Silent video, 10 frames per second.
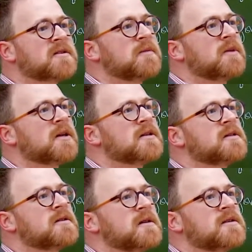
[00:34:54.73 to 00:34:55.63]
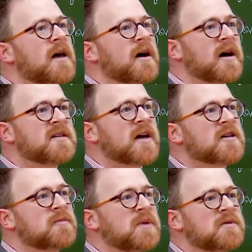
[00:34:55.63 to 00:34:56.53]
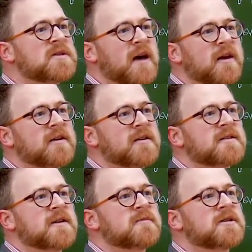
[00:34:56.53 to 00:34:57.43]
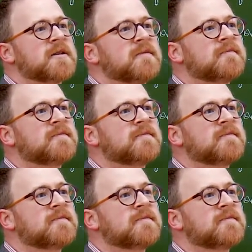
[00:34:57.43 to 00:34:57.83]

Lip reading: simulations is that isotropy was not a good assumption.